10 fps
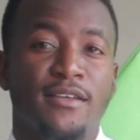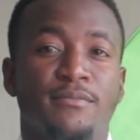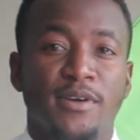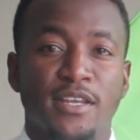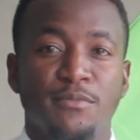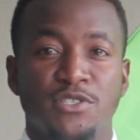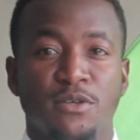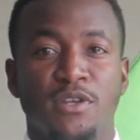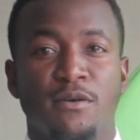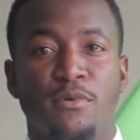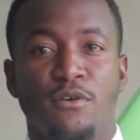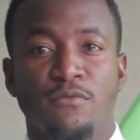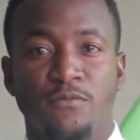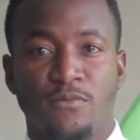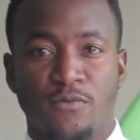My name is Tommy Nambau.
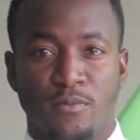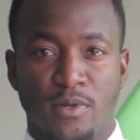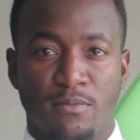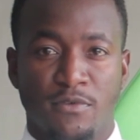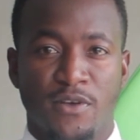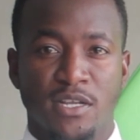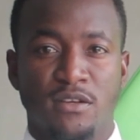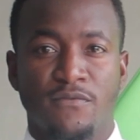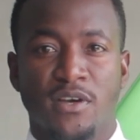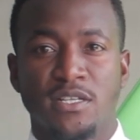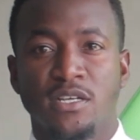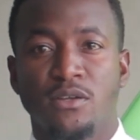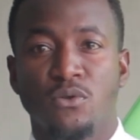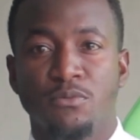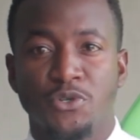I'm a financial advisor at
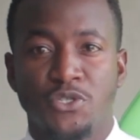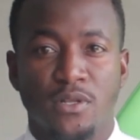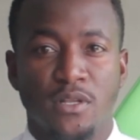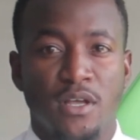Old Mutual.